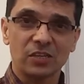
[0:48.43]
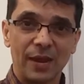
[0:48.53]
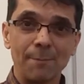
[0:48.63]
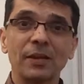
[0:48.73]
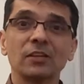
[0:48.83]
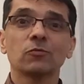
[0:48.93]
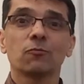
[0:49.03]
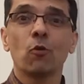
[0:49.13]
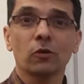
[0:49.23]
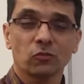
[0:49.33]
The campaign is
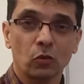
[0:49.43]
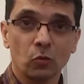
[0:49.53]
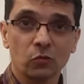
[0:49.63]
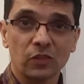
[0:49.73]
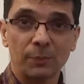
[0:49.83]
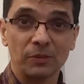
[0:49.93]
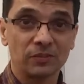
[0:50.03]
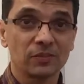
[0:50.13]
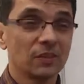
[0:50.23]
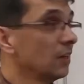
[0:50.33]
focused on those
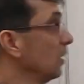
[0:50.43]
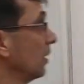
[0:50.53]
couples.